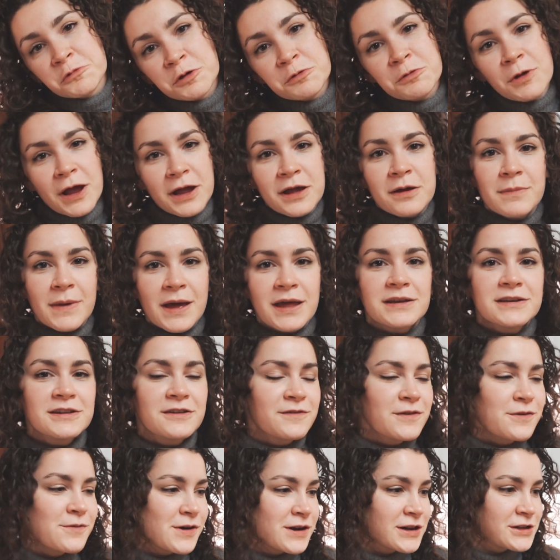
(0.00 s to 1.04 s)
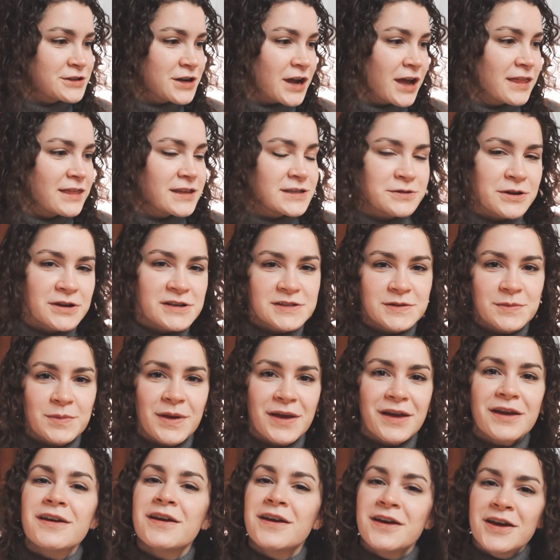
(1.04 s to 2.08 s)
would recommend. If you wanna try this
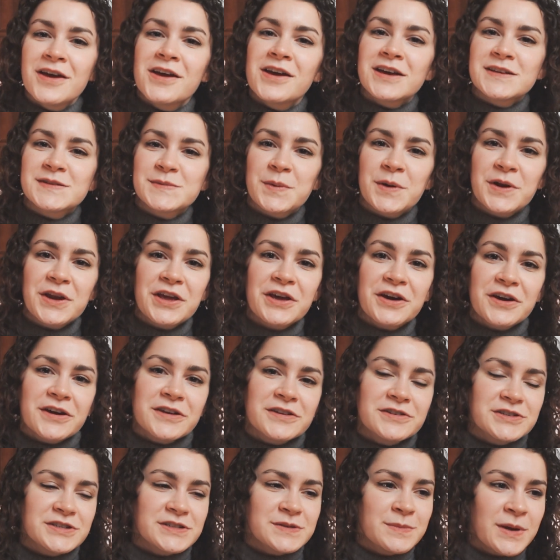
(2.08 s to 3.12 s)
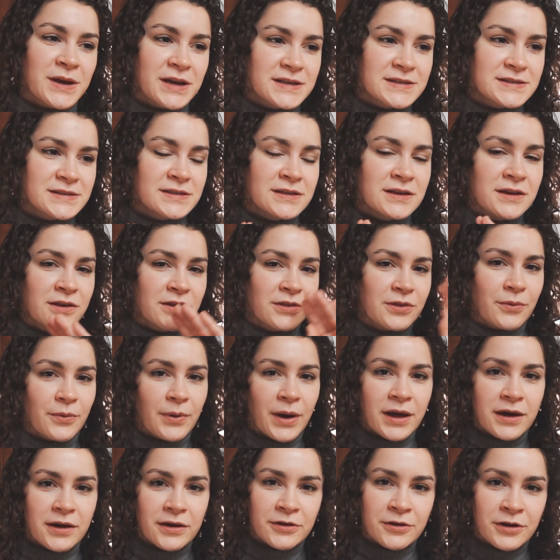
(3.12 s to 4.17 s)
recipe, it's pretty good. Just mix the
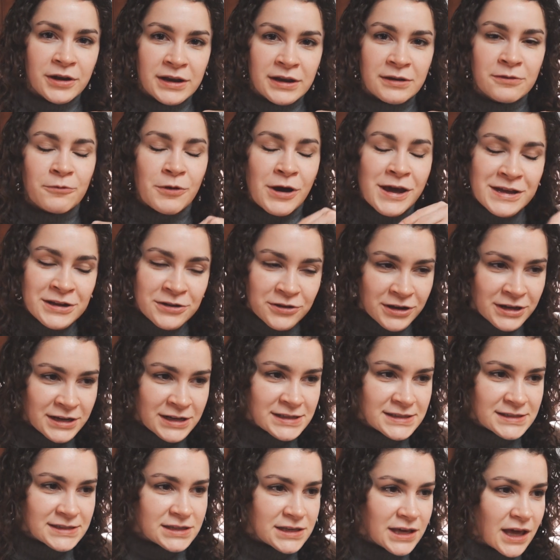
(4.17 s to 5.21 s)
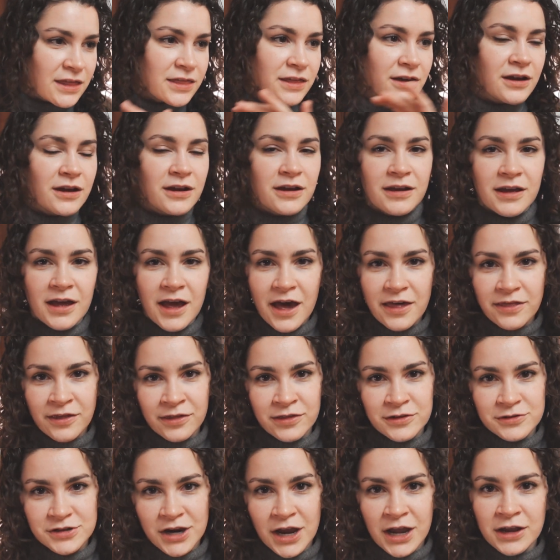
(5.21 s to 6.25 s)
wet, wet ingredients together and
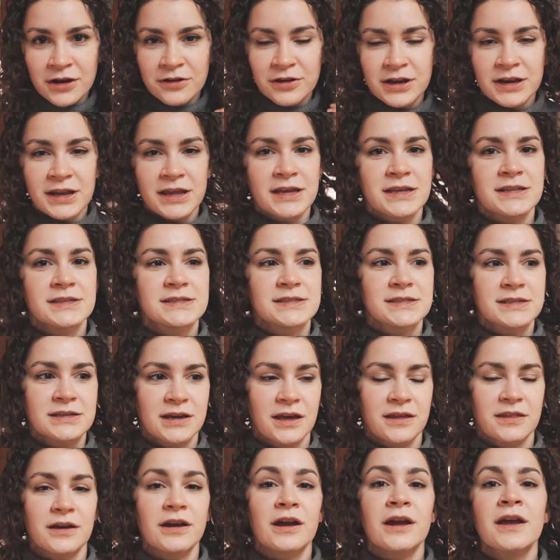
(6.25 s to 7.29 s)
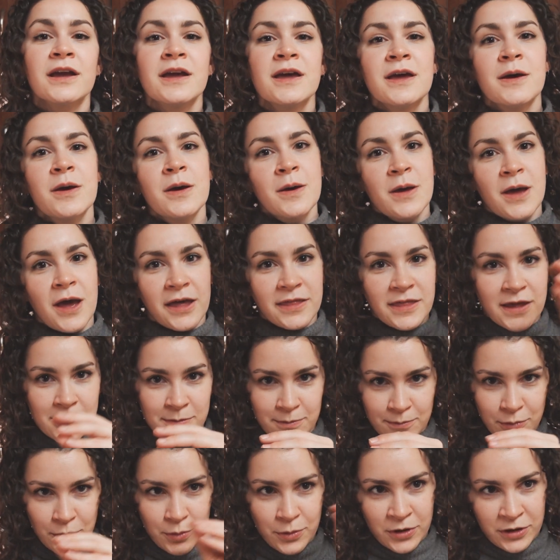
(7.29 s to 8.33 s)
then the dry ingredients together and
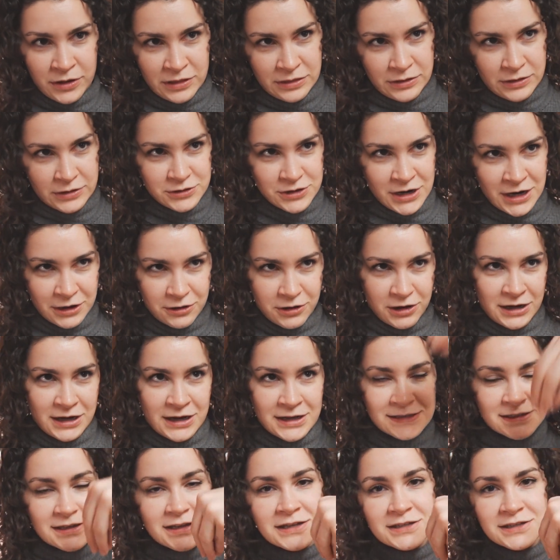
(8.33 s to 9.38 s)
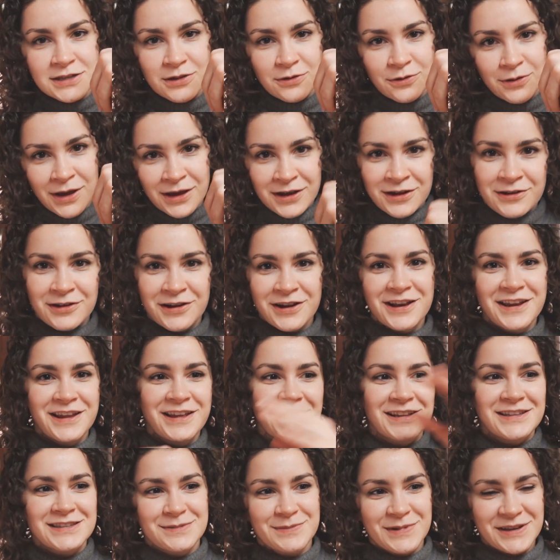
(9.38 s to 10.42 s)
then put the dry ingredients into the wet
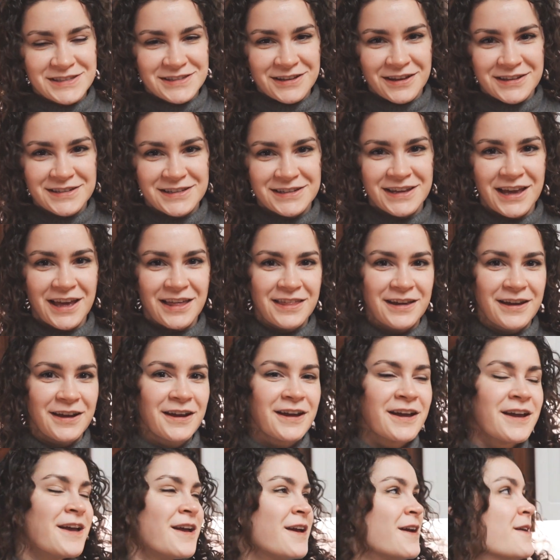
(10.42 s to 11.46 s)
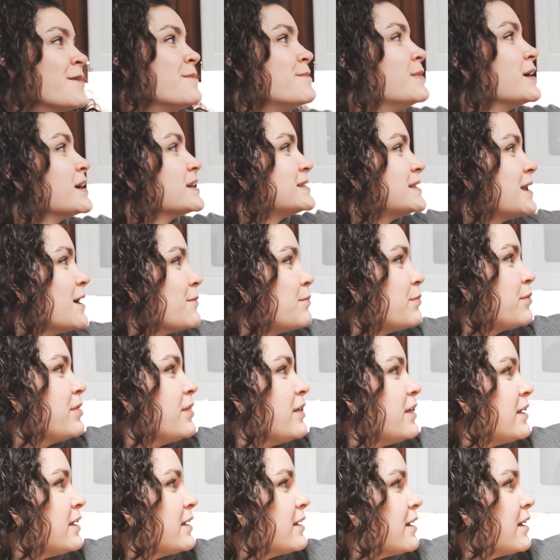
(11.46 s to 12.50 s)
ingredients, mix all together, mix up
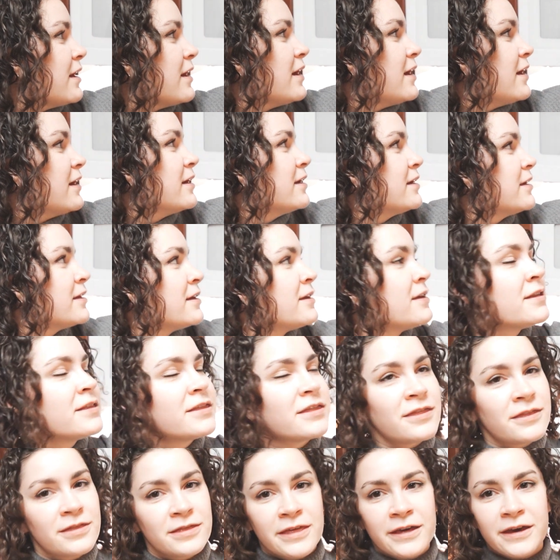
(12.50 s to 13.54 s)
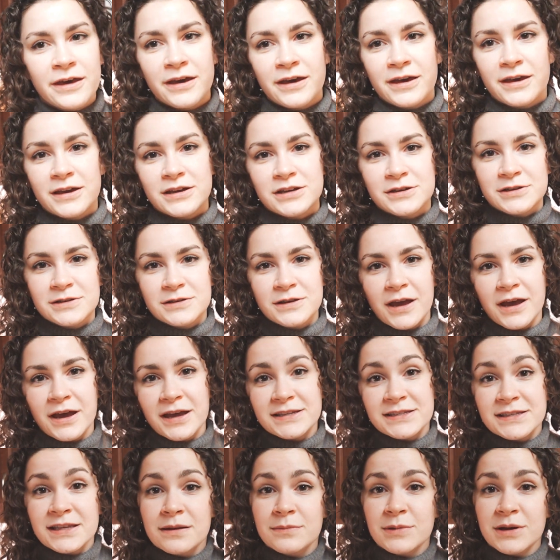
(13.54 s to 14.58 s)
the uh, the
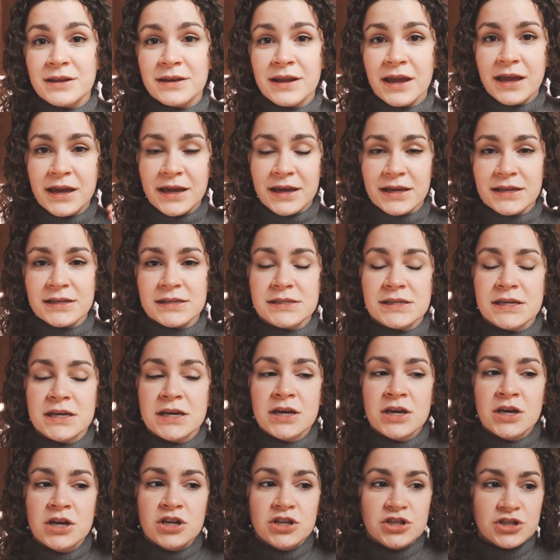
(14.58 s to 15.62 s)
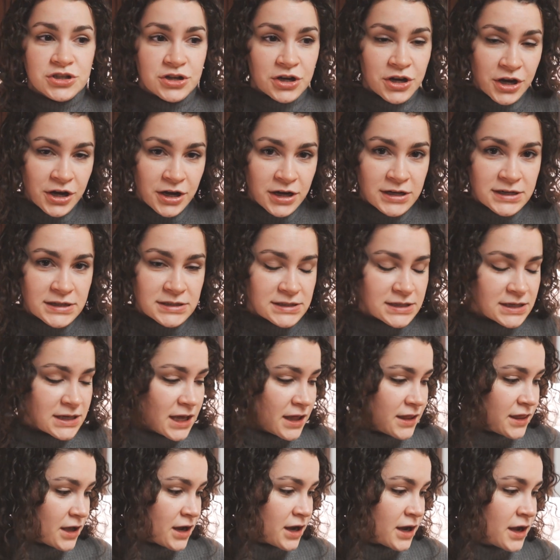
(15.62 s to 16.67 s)
uh, cinnamon and sugar
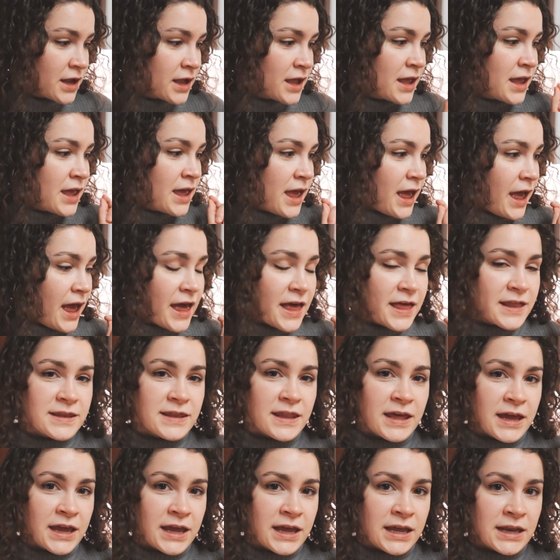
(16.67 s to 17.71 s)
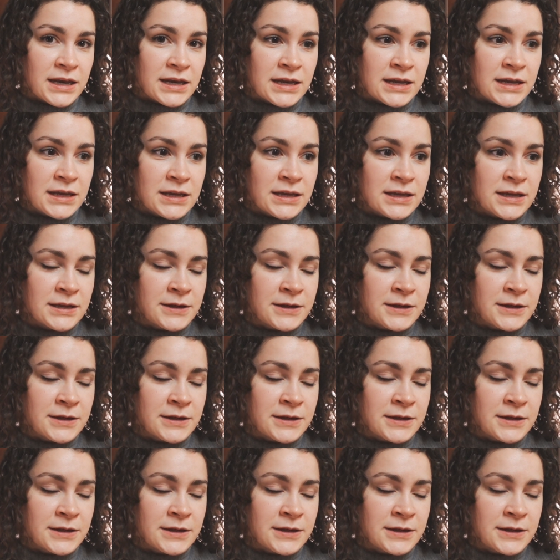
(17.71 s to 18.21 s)
together and then